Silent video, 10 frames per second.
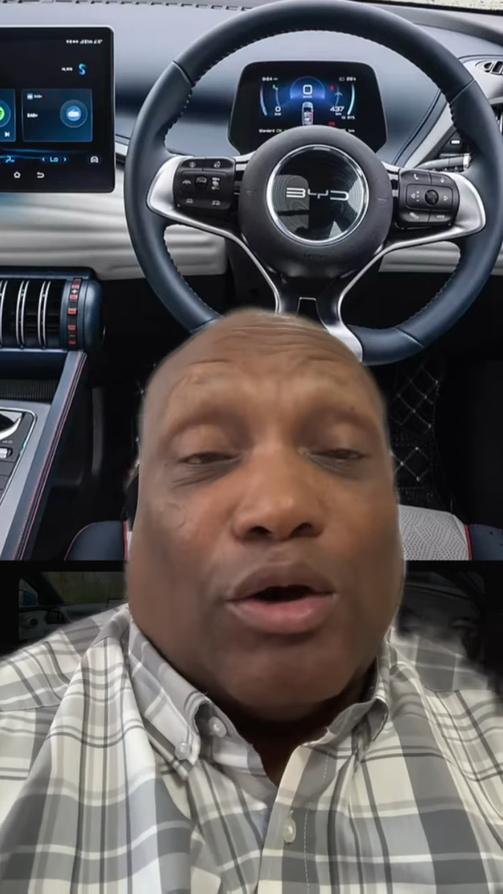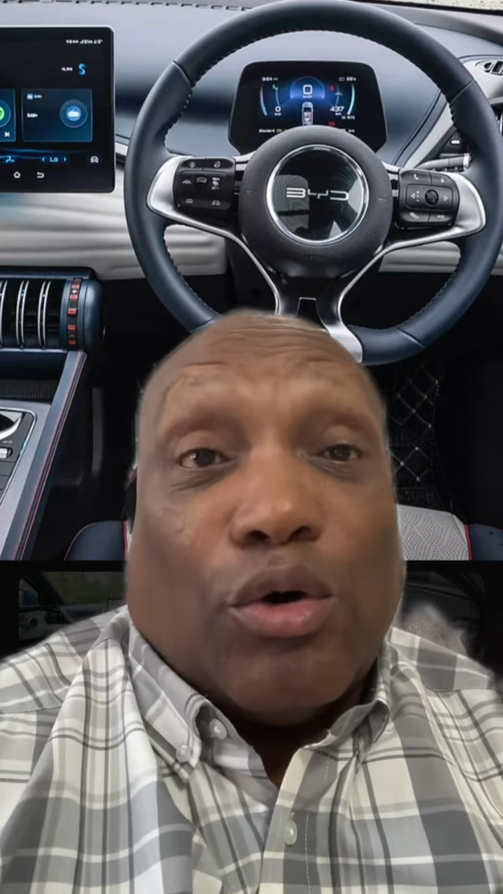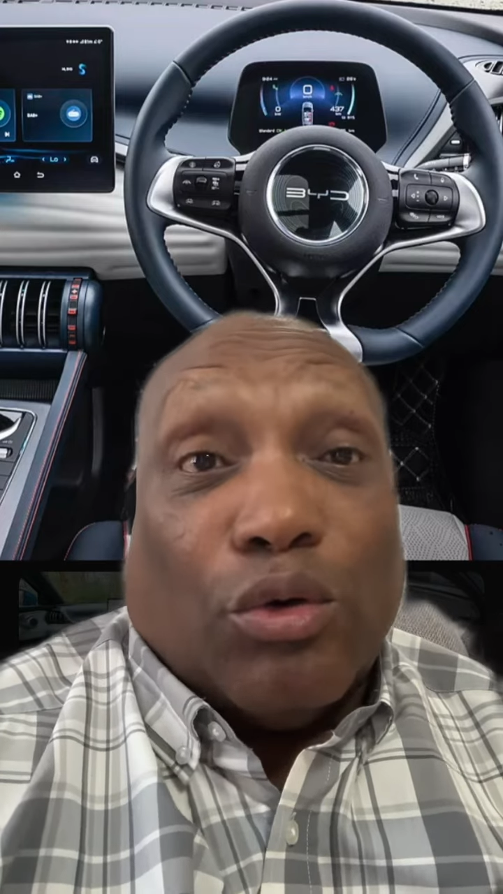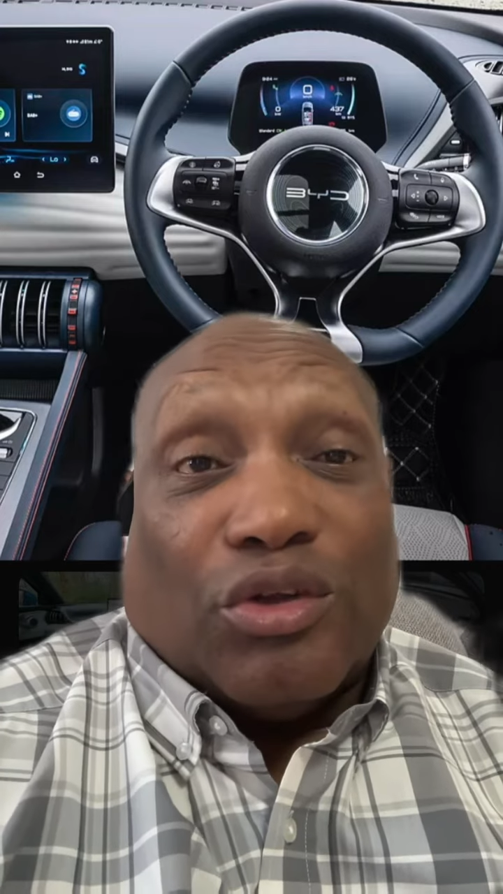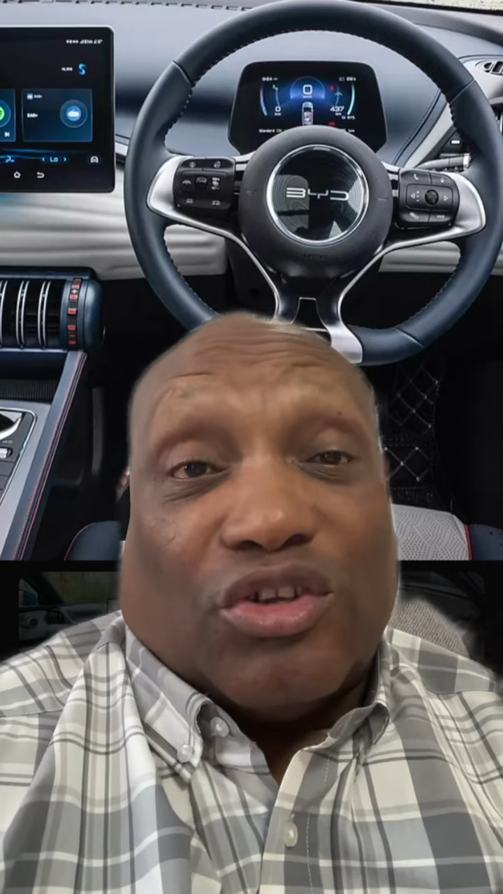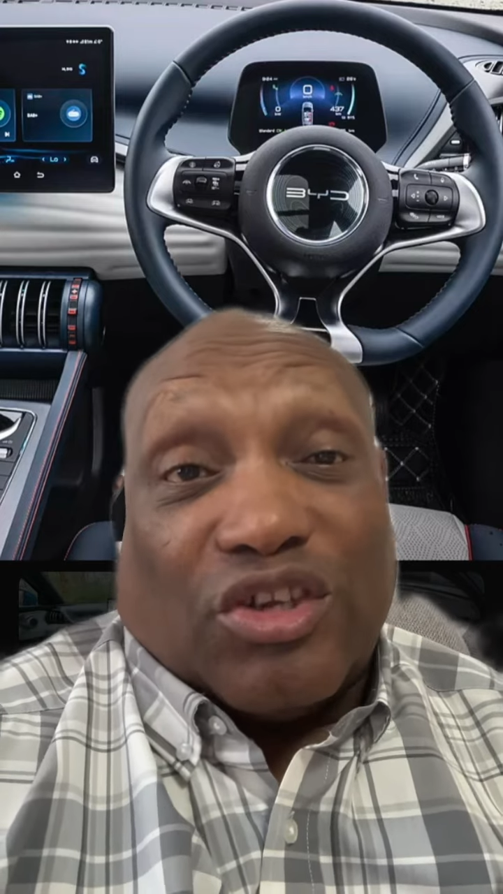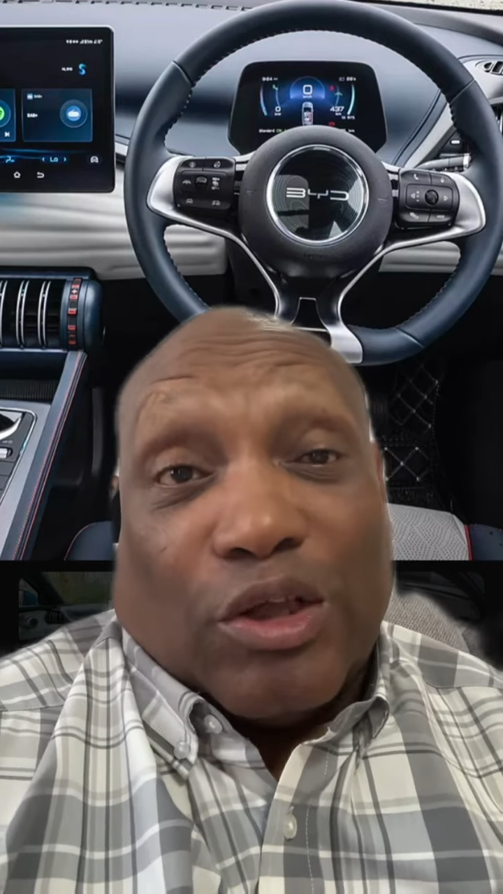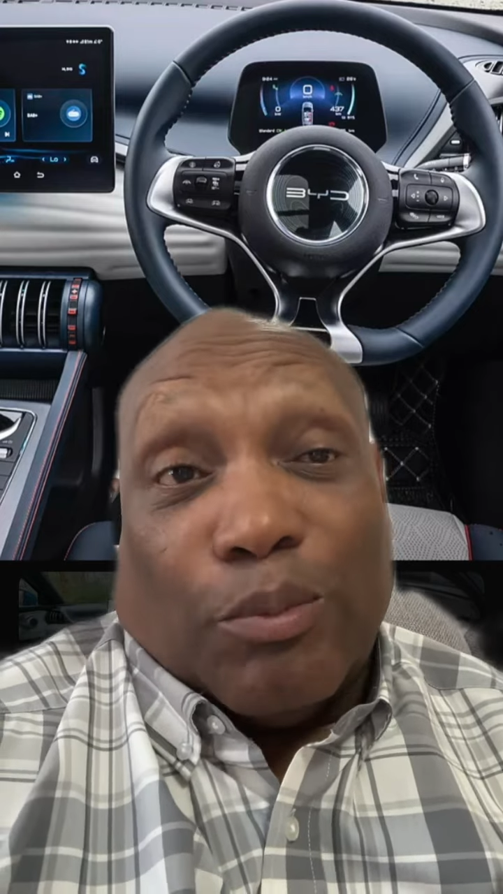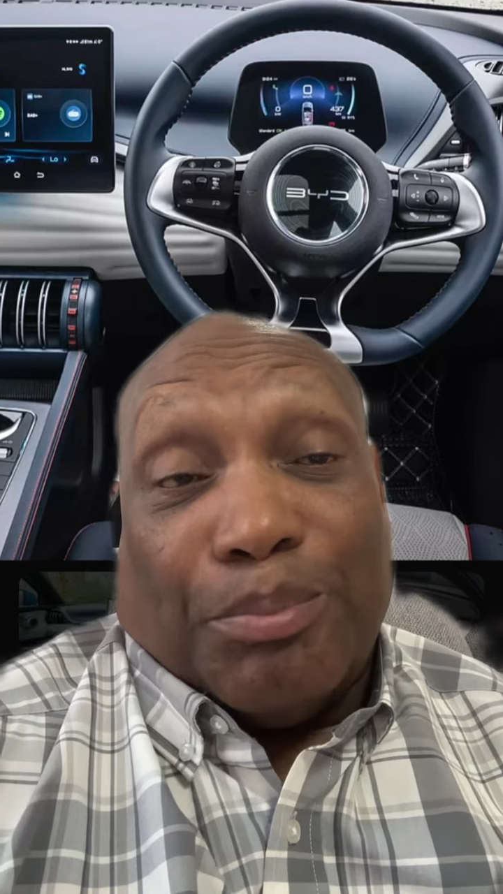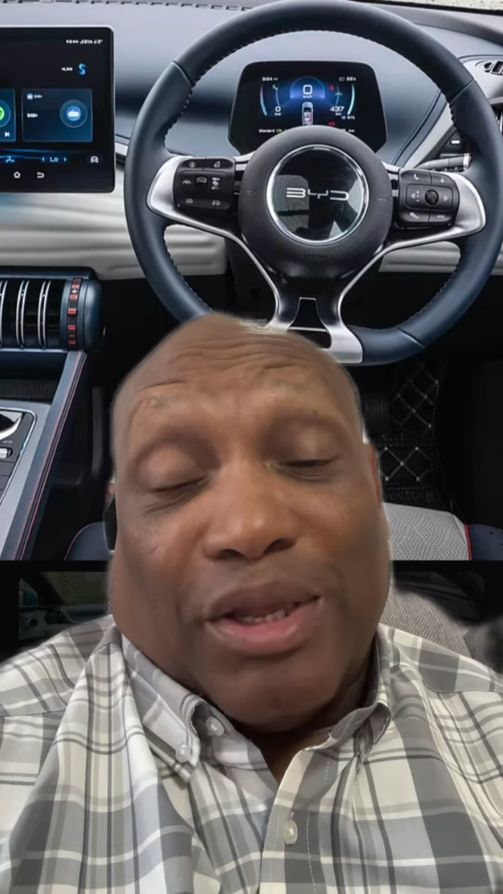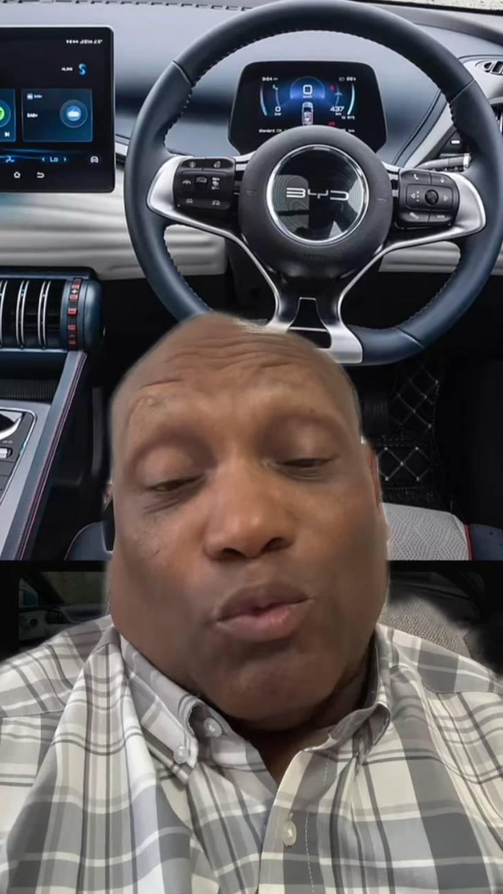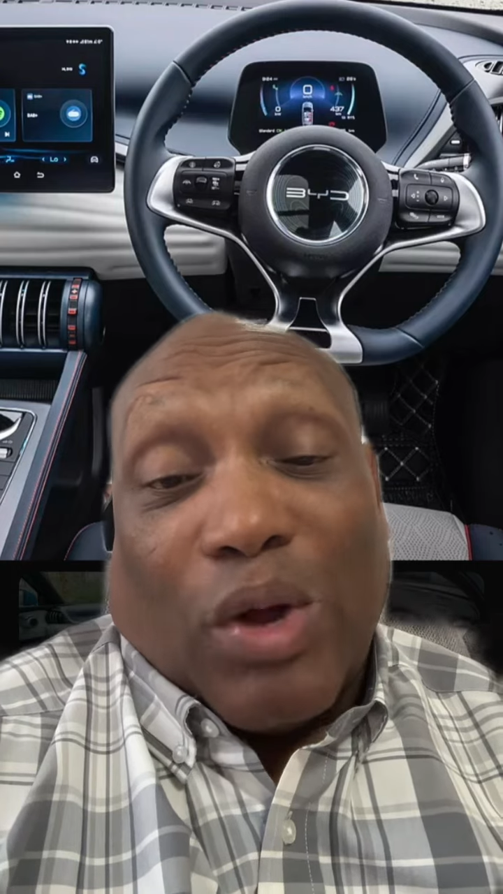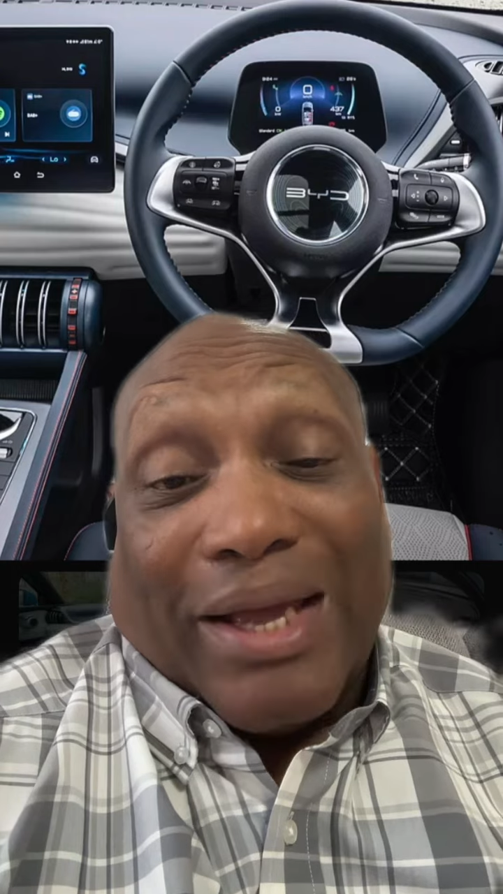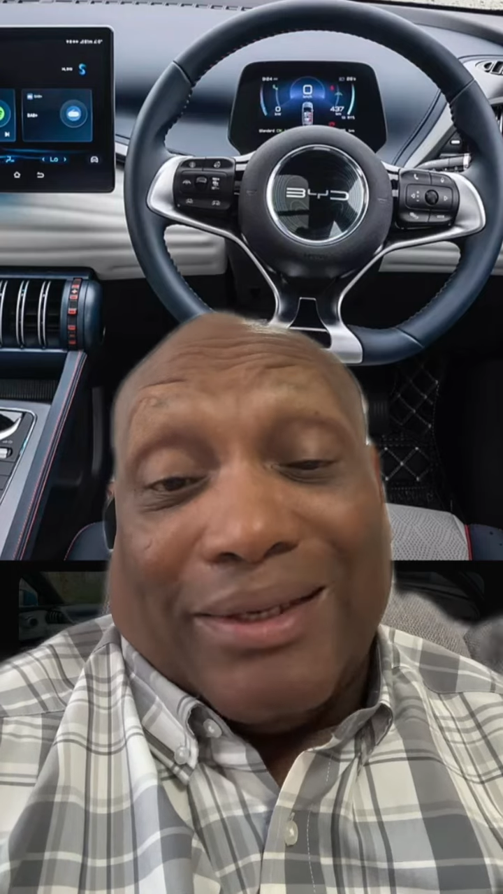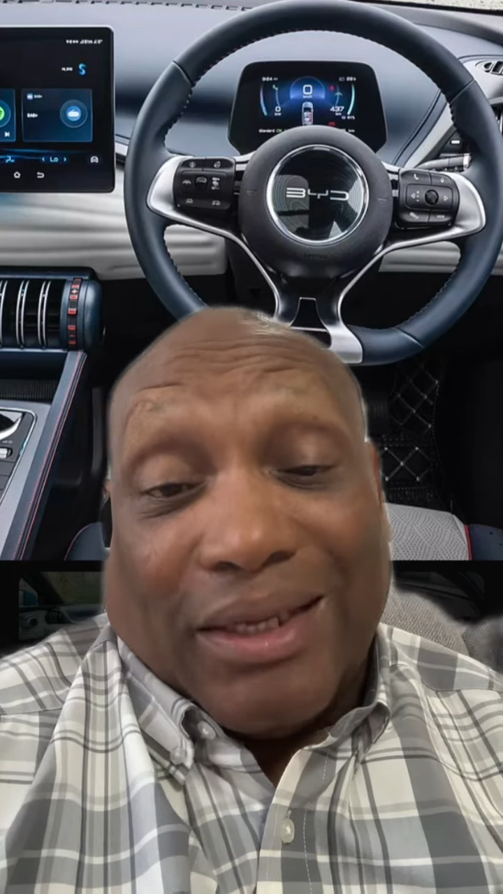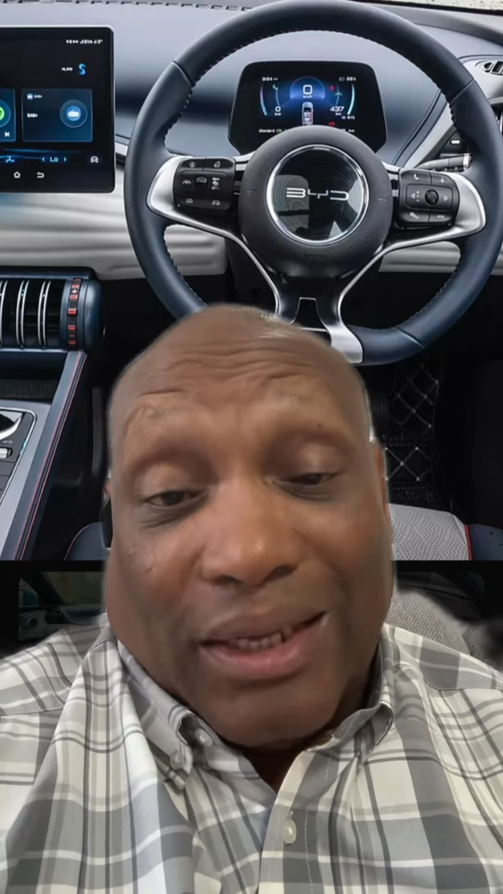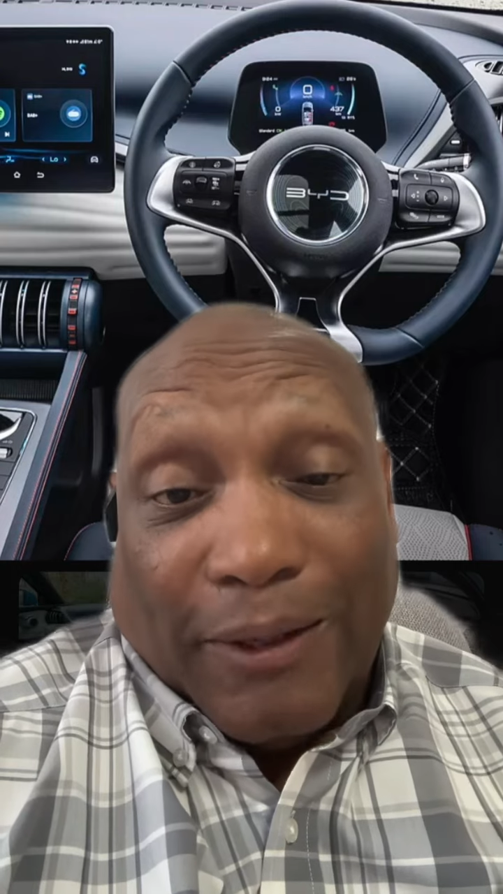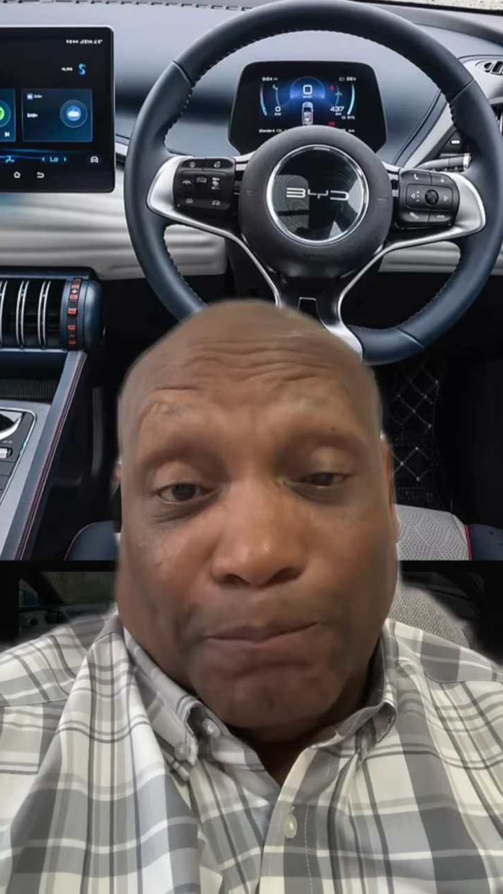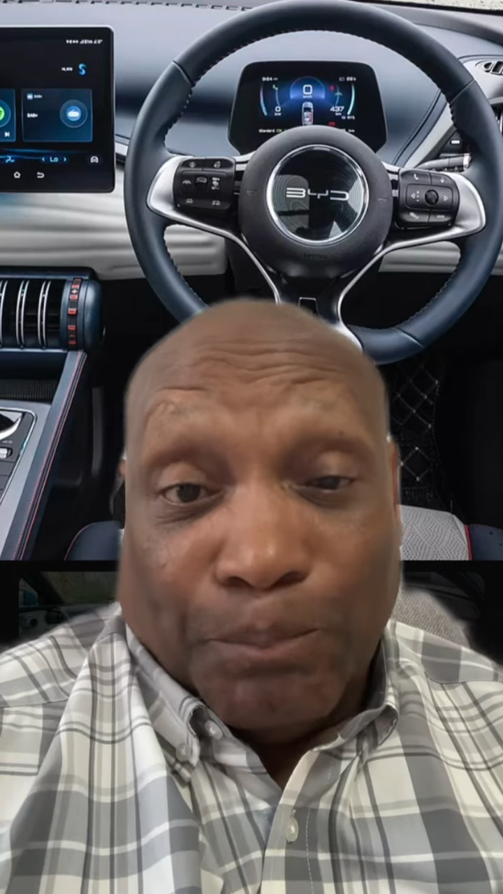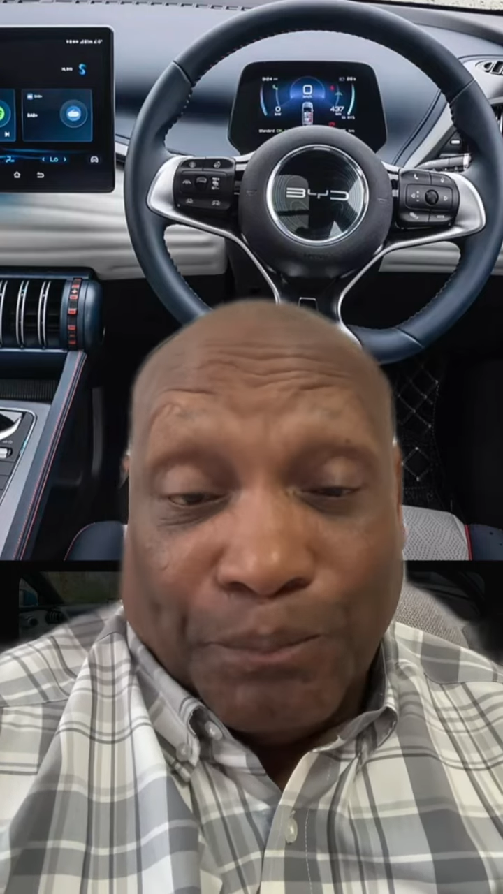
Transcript: hold, or sell BYD,